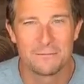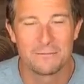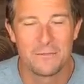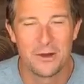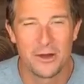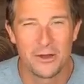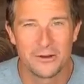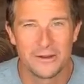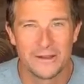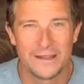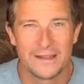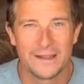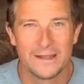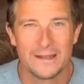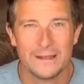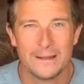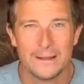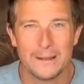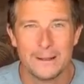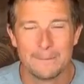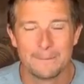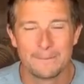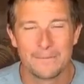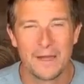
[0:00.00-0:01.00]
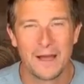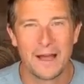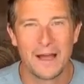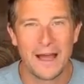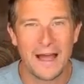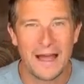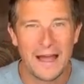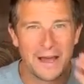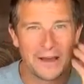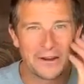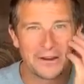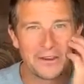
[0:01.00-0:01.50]
Modi,
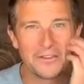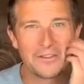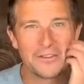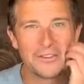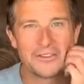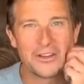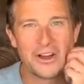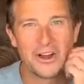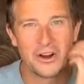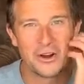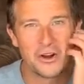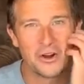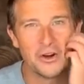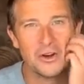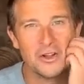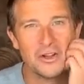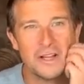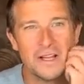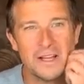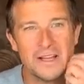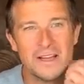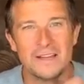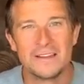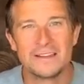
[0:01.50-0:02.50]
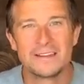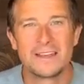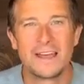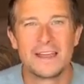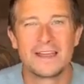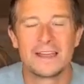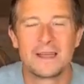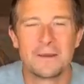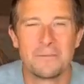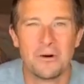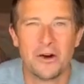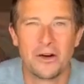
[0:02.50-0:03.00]
out in the jungle,
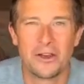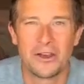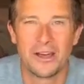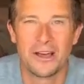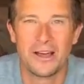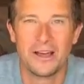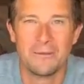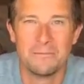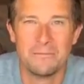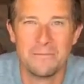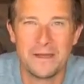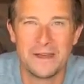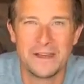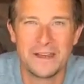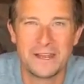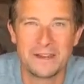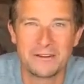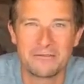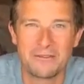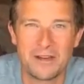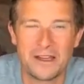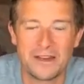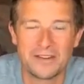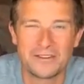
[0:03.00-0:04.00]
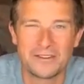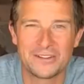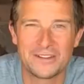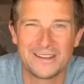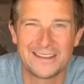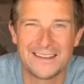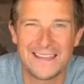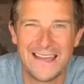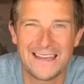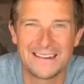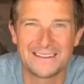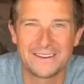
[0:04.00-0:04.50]
take him on a mini adventure,
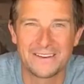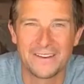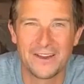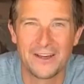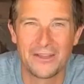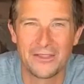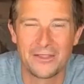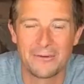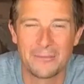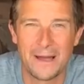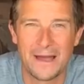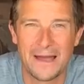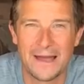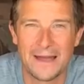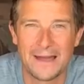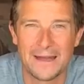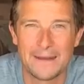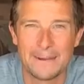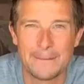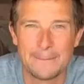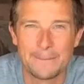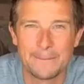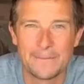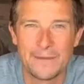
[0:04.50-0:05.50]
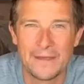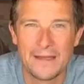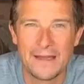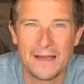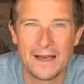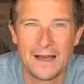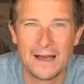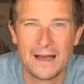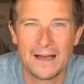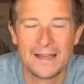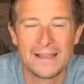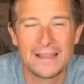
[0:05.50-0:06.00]
get to know the man,
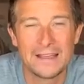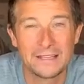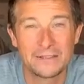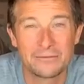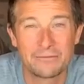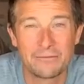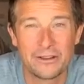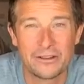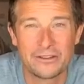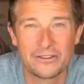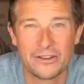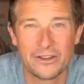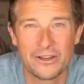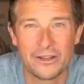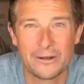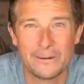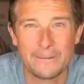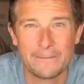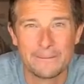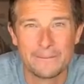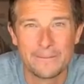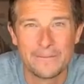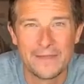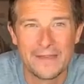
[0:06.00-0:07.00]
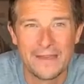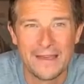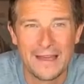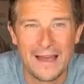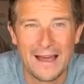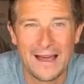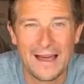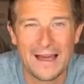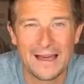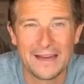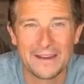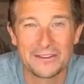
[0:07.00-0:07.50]
his vision,
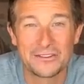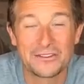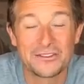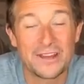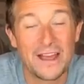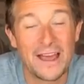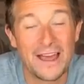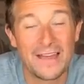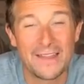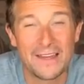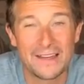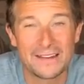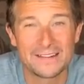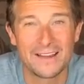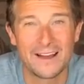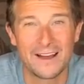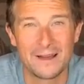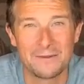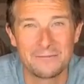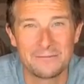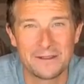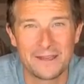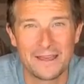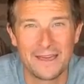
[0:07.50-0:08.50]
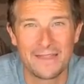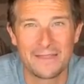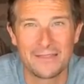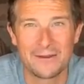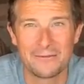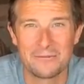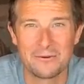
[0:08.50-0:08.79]
and share that time together.